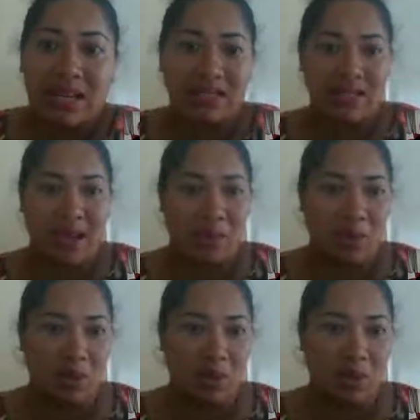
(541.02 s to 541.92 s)
it's less
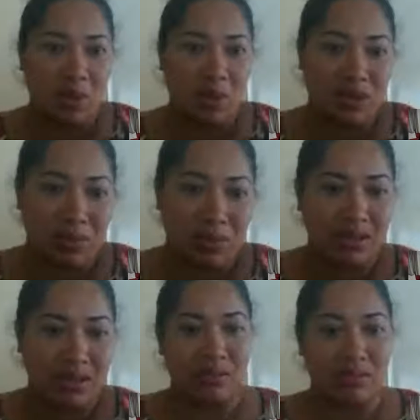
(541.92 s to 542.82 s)
time
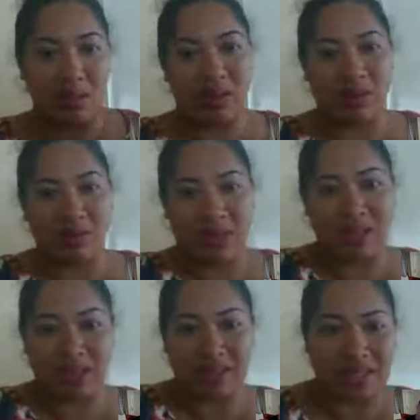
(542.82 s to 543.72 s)
consuming, so they'll
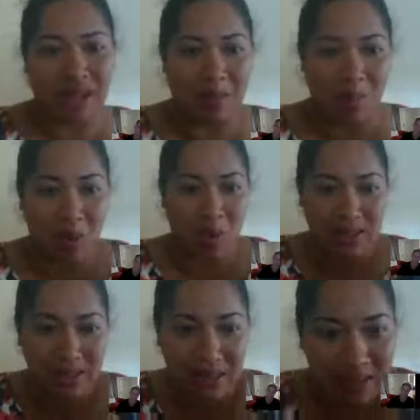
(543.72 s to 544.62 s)
invent their time
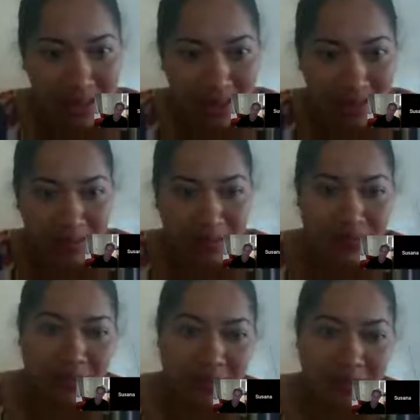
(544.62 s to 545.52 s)
wisely instead
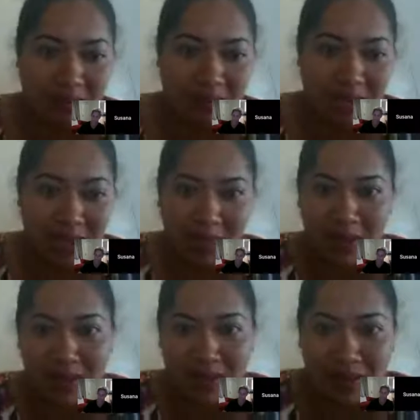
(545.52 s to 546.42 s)
of
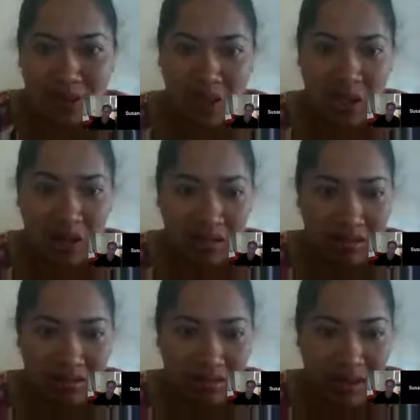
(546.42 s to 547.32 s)
like what I
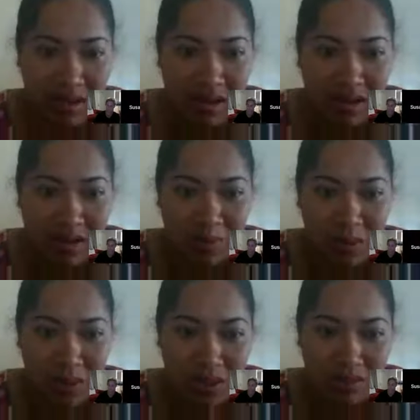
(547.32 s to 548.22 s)
shared in
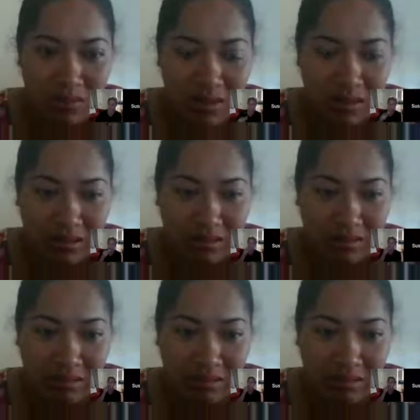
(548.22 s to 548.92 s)
question 1.